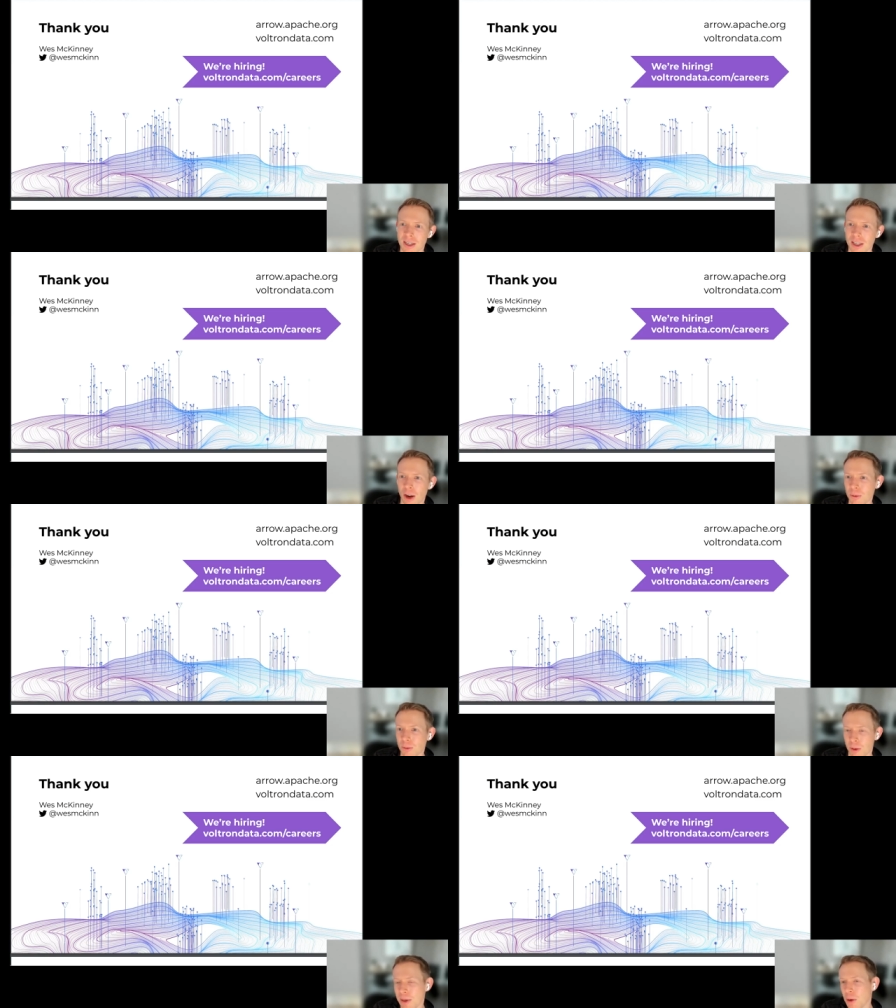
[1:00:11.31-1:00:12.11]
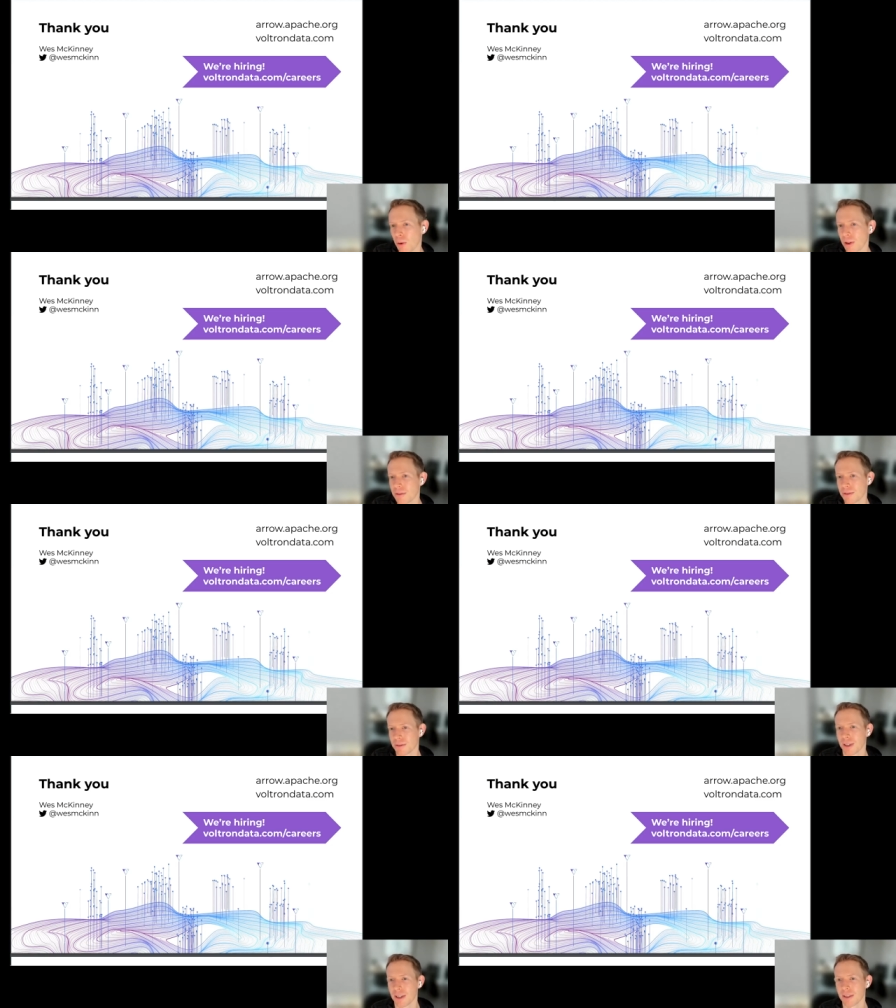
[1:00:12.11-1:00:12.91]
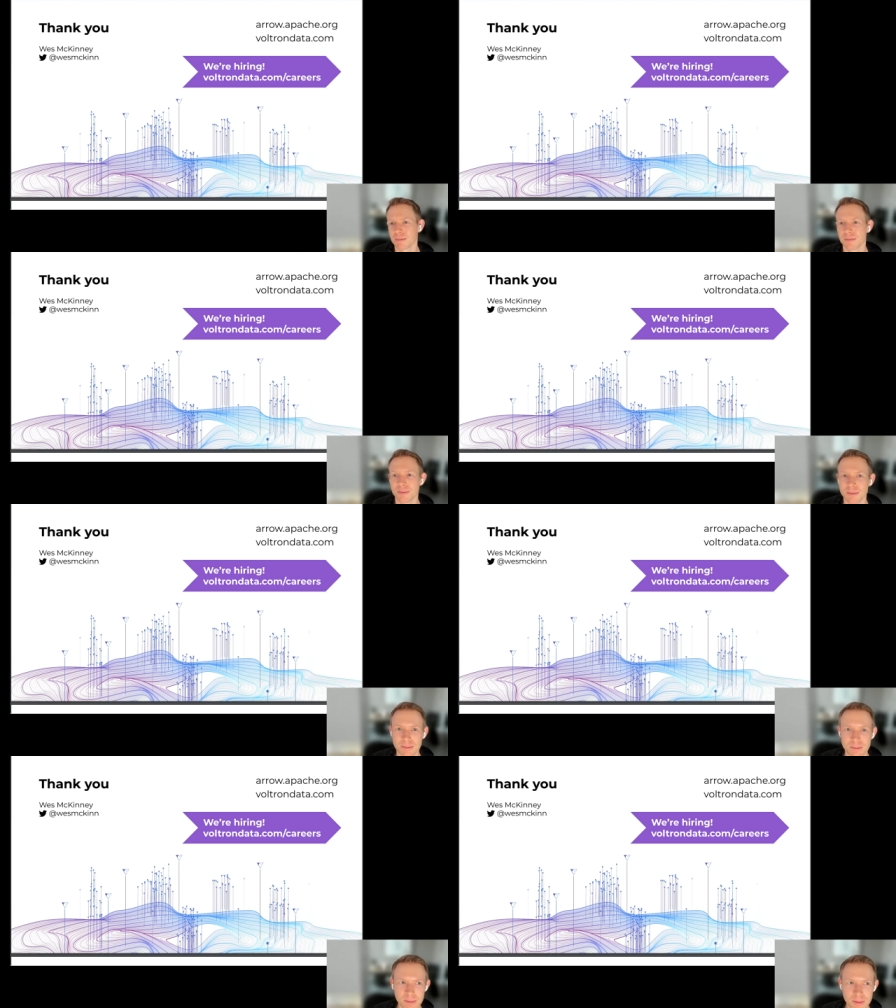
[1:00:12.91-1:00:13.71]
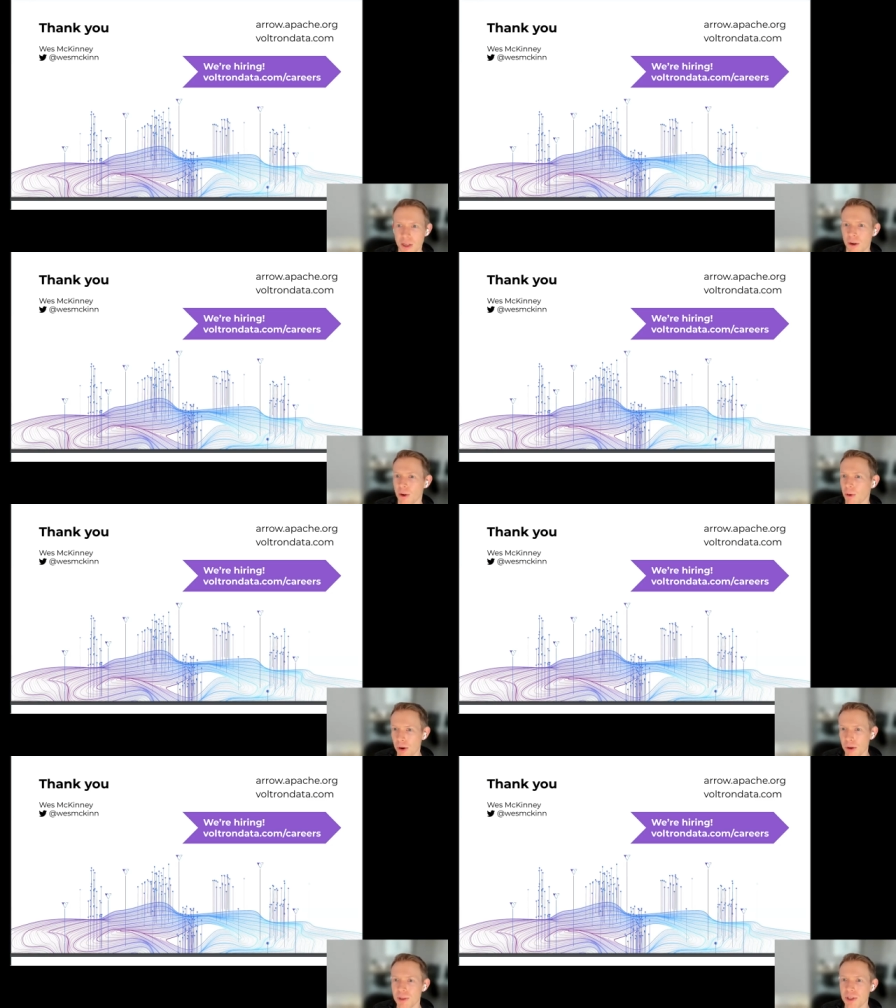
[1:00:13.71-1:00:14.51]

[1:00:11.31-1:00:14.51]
you know wouldn't it be cool if um, you know chrome